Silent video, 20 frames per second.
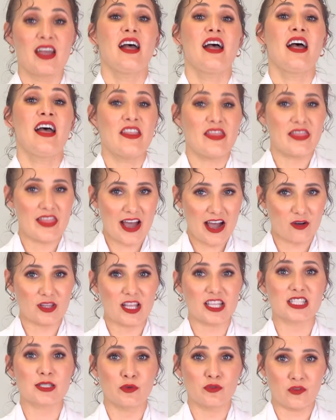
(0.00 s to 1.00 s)
And now
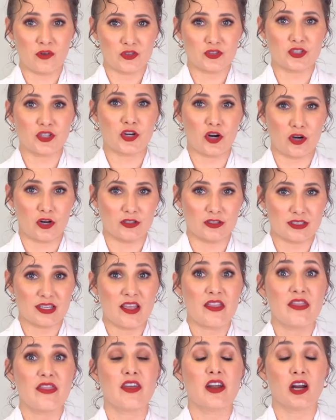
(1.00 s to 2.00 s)
let's move on to curls.
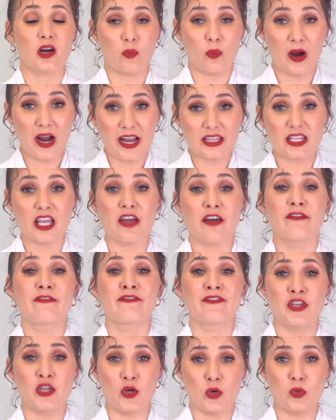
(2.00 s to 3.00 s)
There are quite a
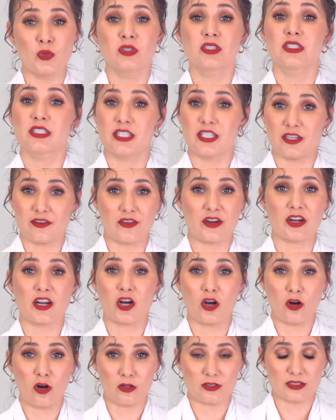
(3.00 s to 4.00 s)
few different
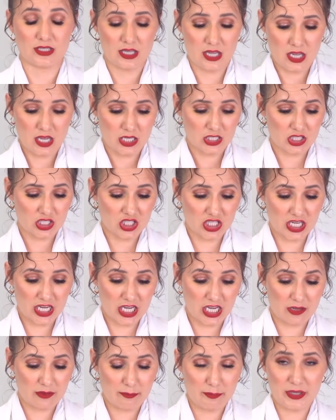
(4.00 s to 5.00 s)
curls.
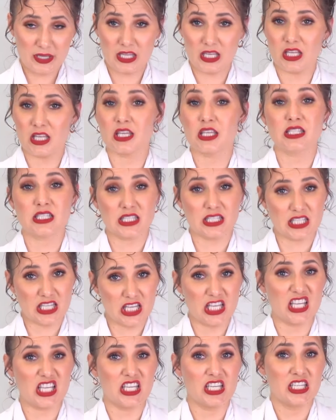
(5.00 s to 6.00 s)
J, B,
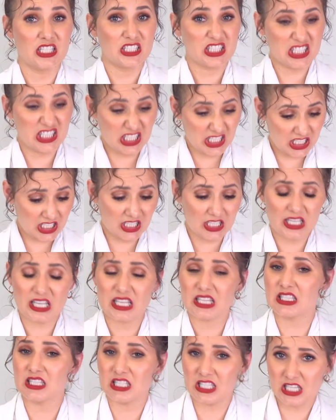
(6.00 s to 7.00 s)
C, D,
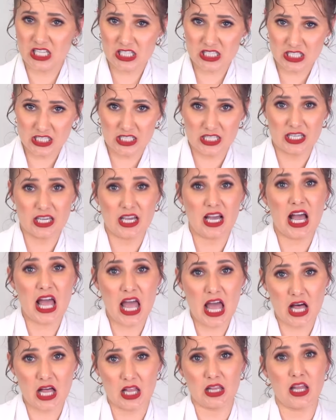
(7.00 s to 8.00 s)
DD,
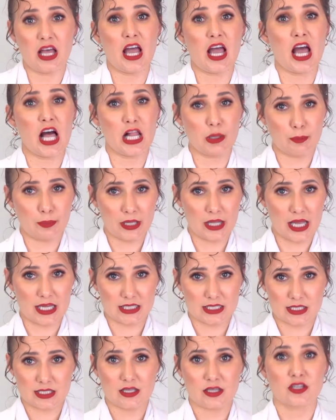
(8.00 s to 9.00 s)
L, L+.
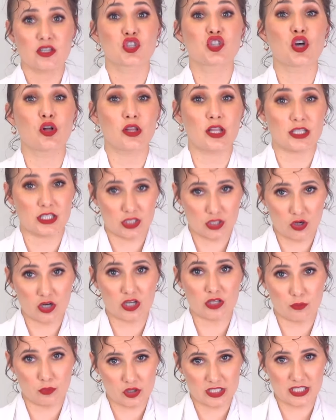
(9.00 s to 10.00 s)
So let's talk in
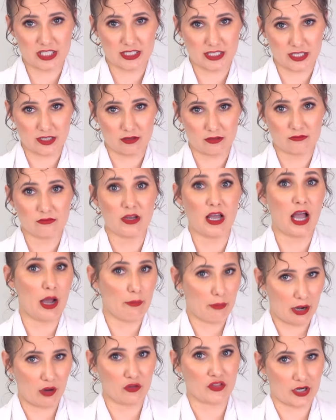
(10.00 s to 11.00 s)
more detail
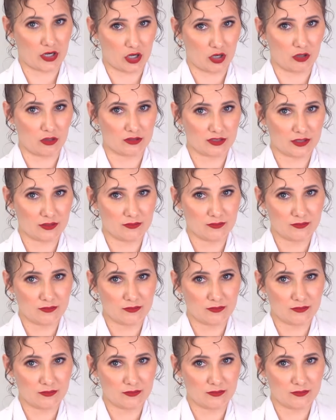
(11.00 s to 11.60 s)
about the curls.